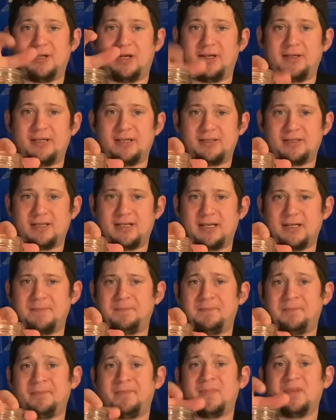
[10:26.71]
on here today.
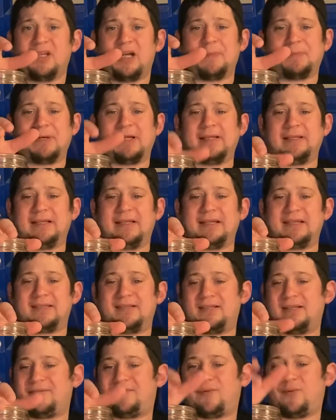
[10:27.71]
I'll probably let it
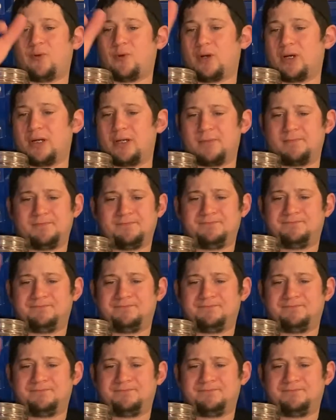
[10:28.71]
sit for